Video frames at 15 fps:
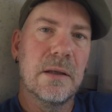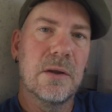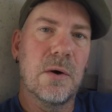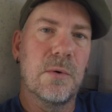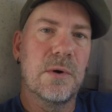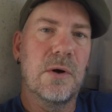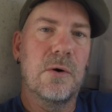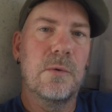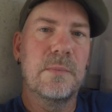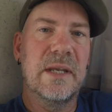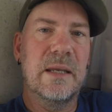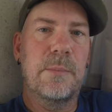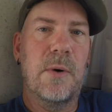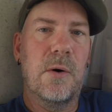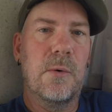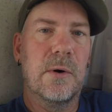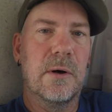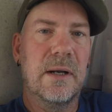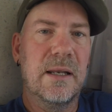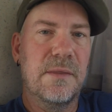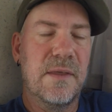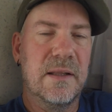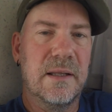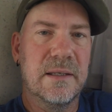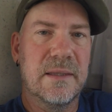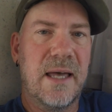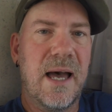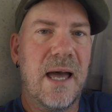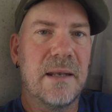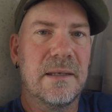going to Home Depot or anything like
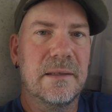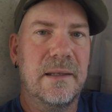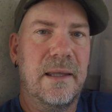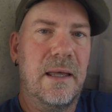that